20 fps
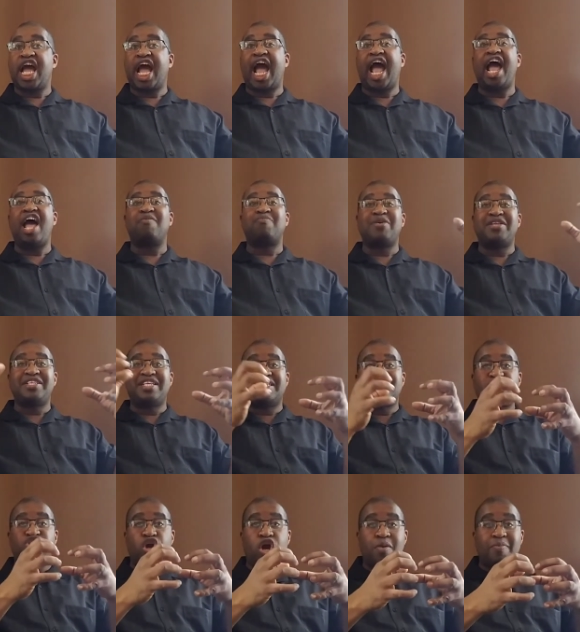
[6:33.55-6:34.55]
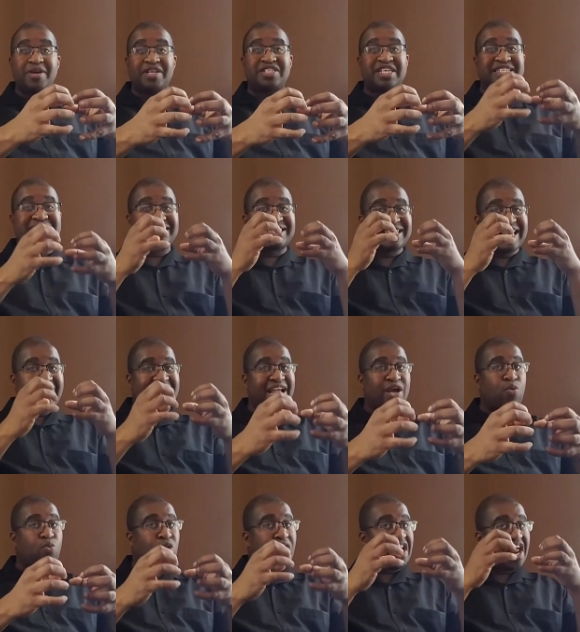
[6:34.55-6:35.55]
have been determined to take
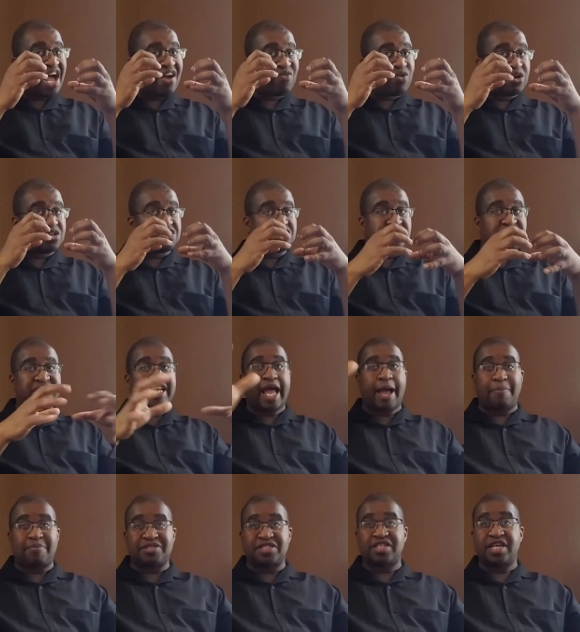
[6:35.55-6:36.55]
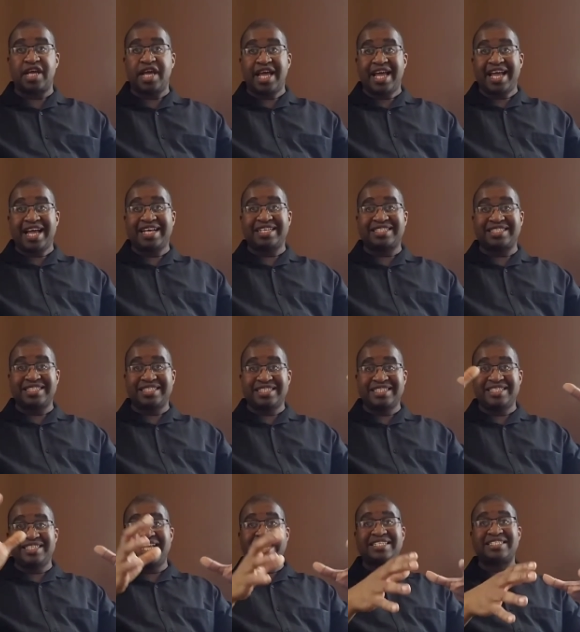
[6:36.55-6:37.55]
whatever steps is
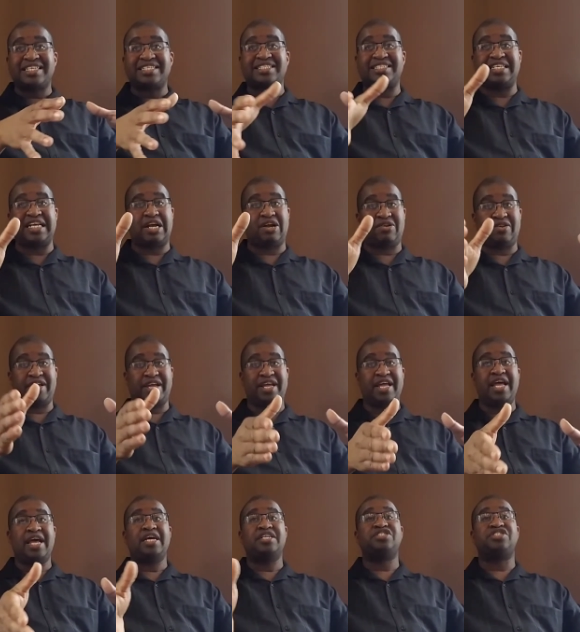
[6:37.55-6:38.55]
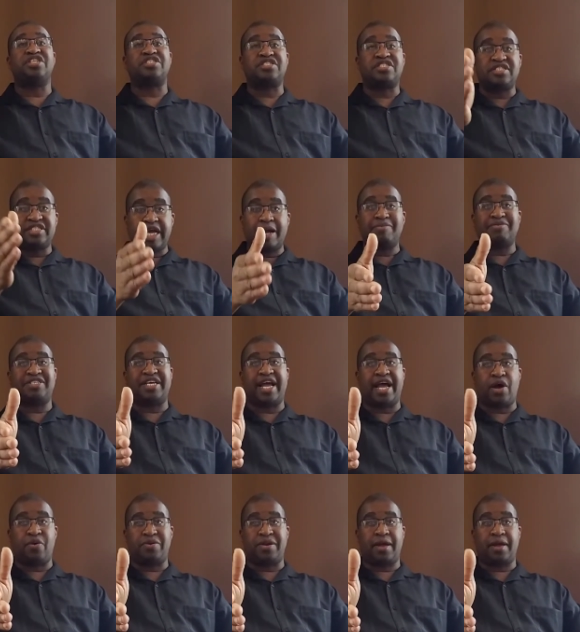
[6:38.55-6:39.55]
necessarily to step
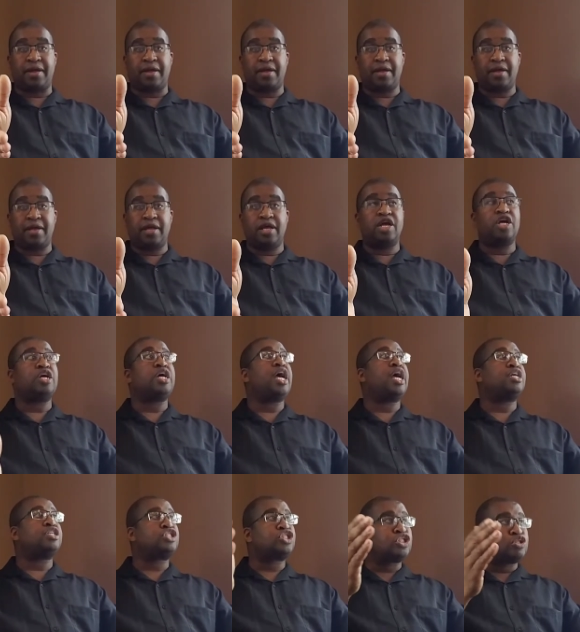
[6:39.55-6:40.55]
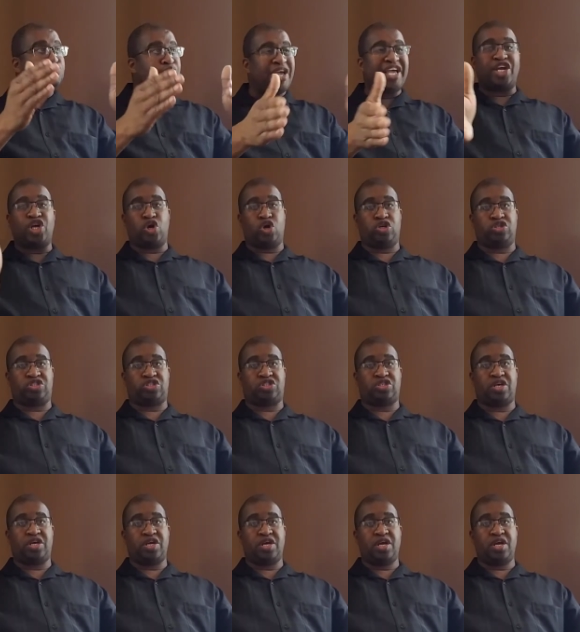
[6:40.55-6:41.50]
down speakers